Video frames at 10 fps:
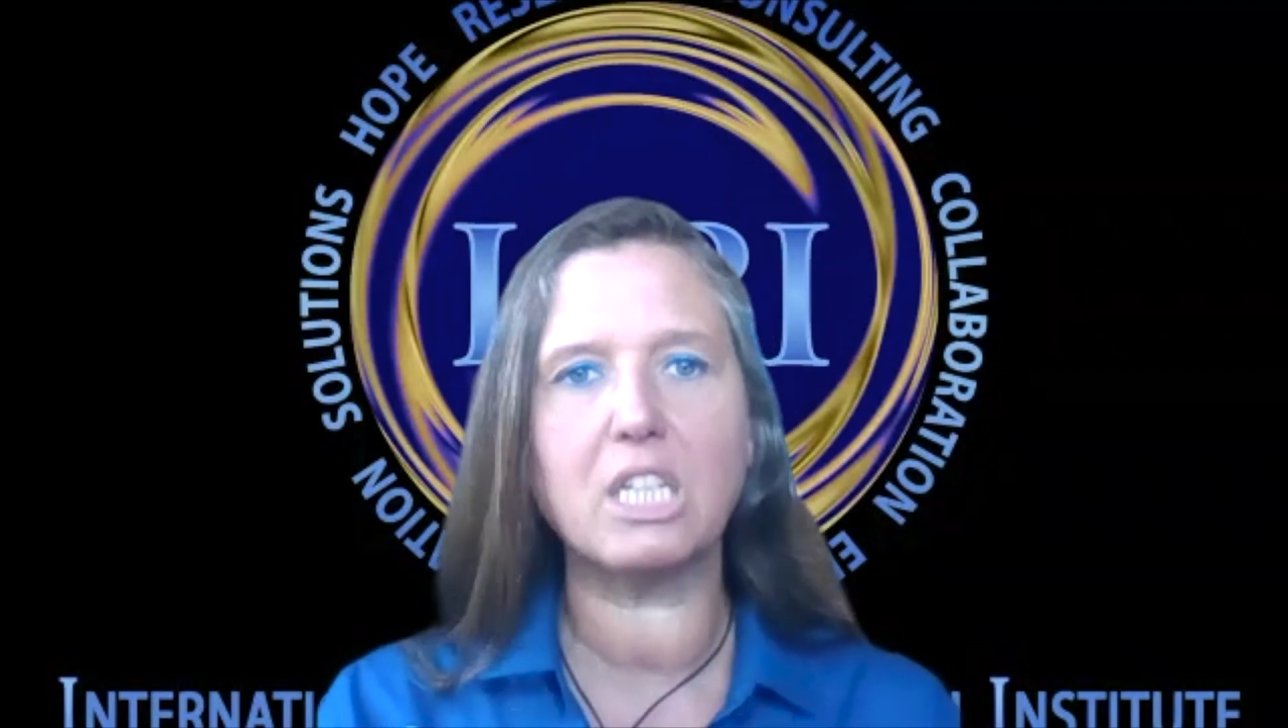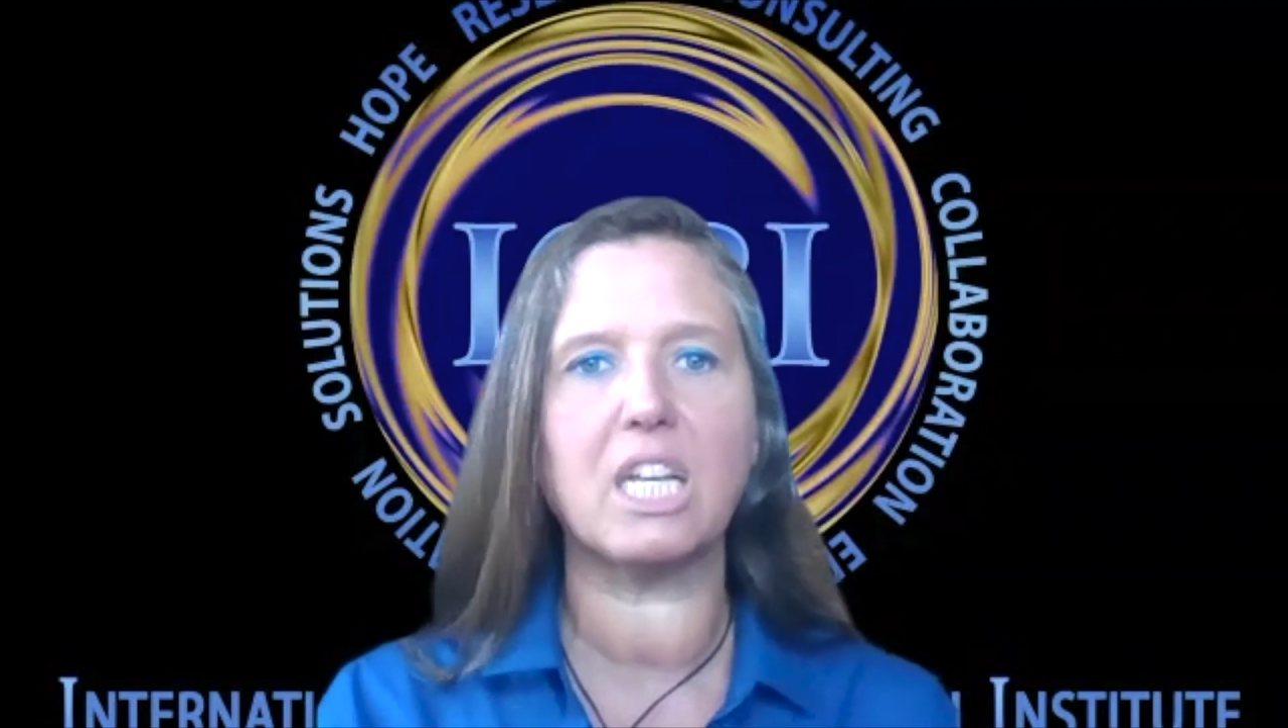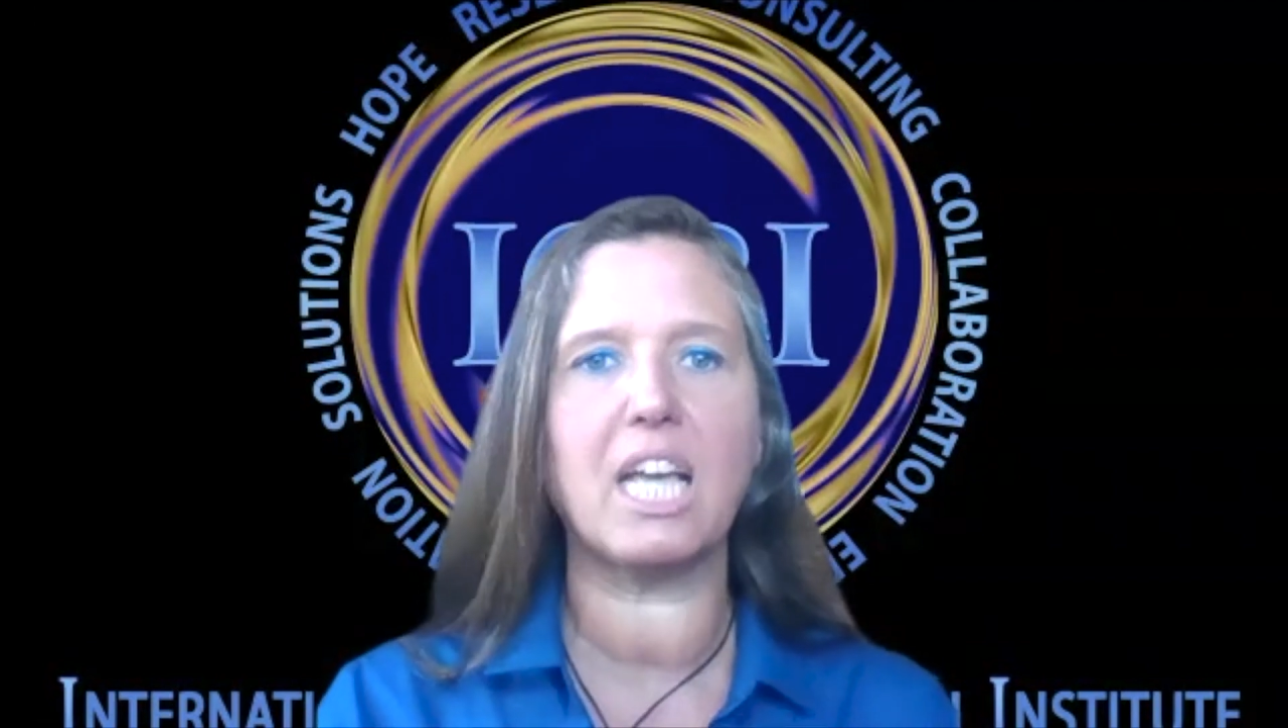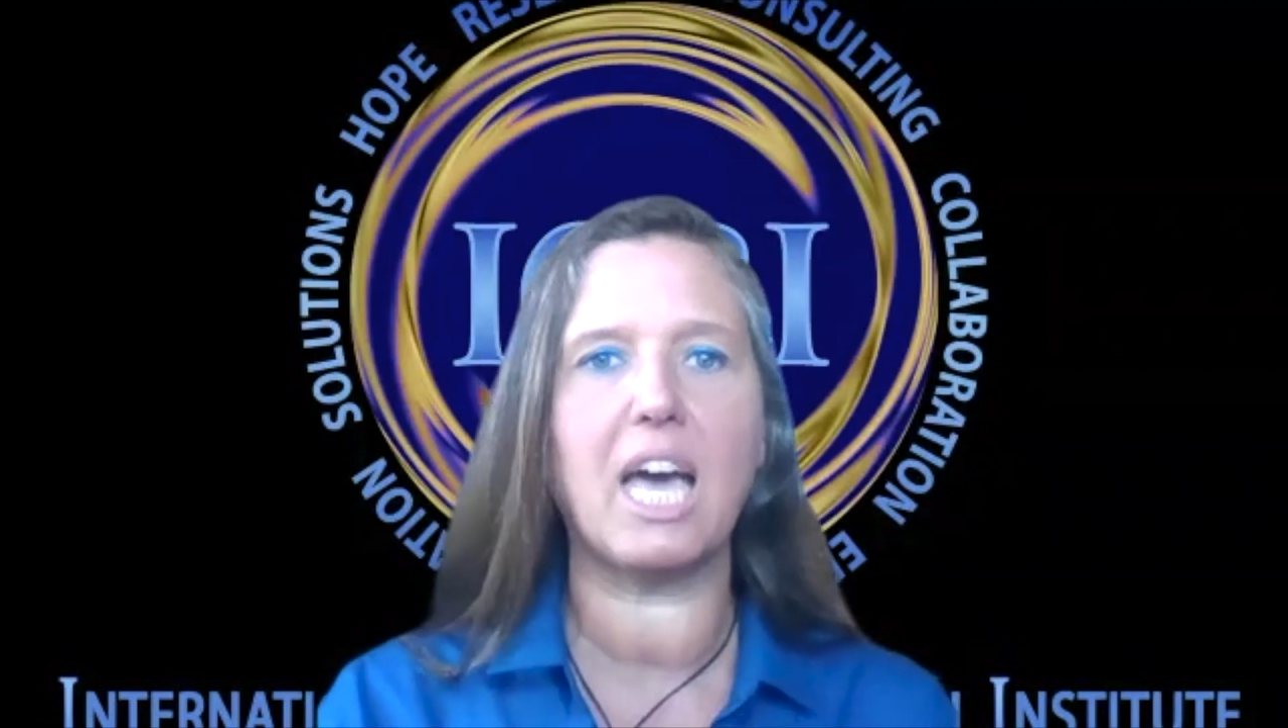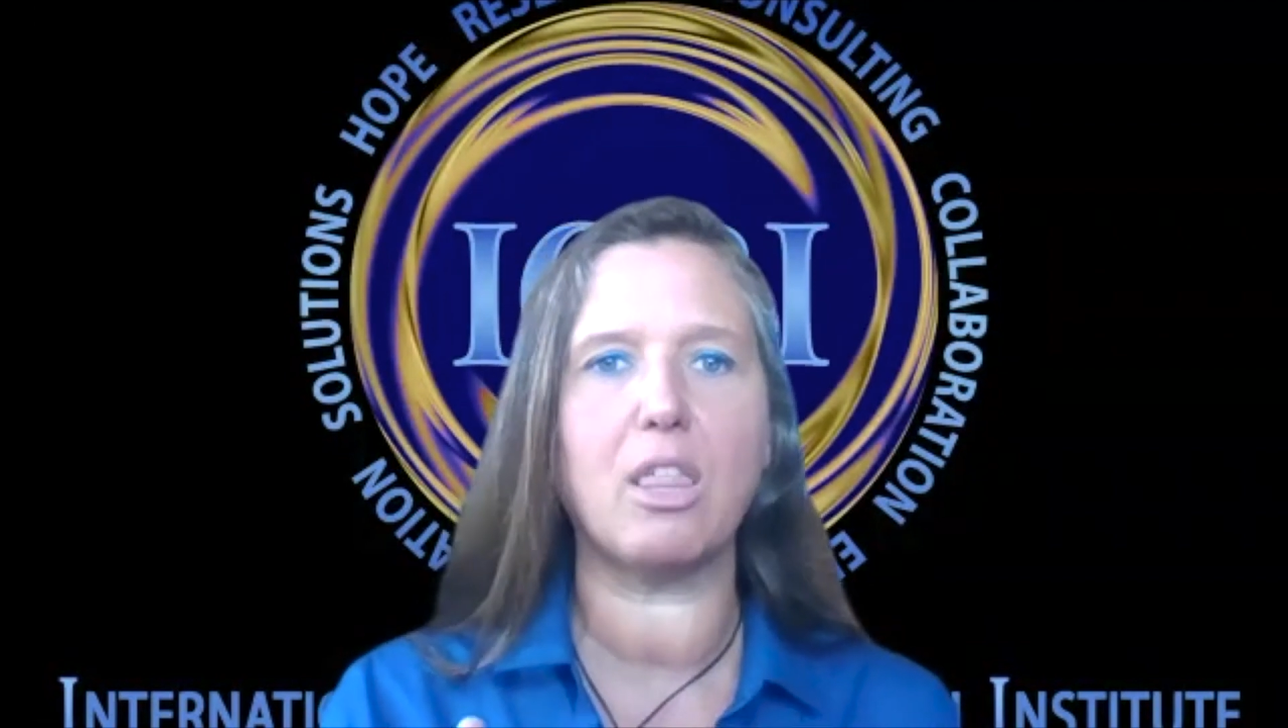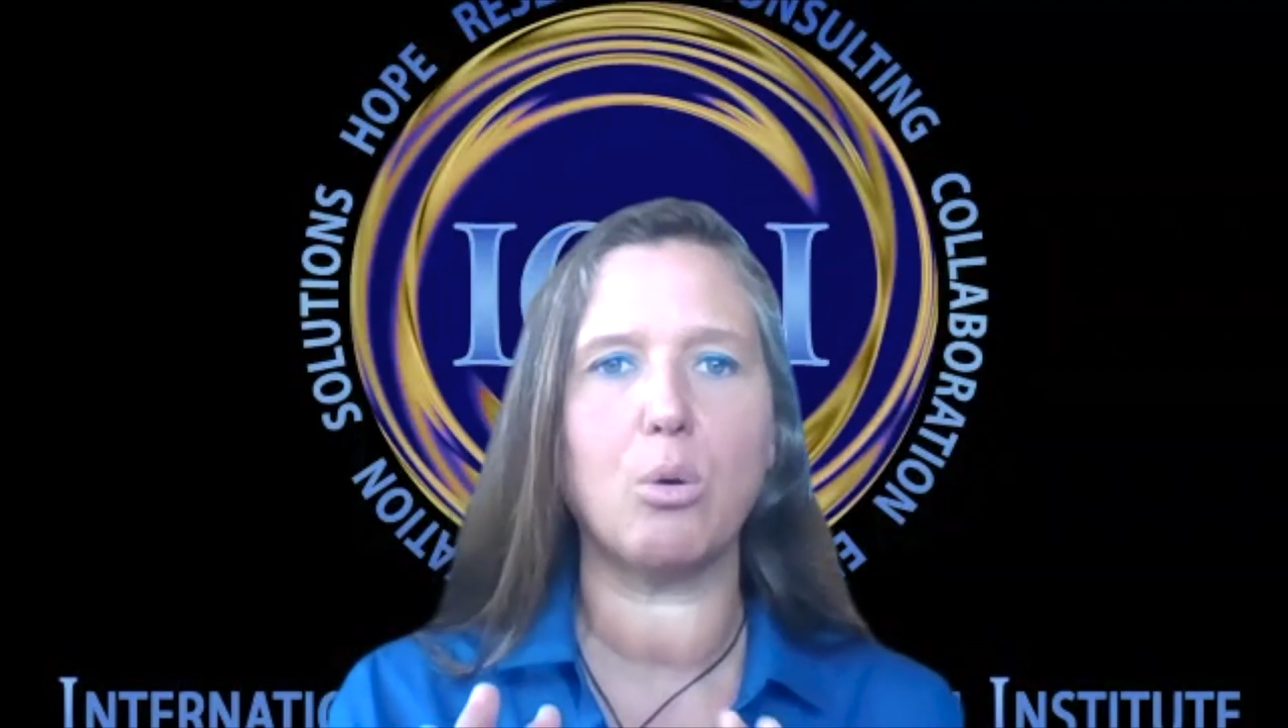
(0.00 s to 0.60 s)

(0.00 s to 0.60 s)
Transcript: together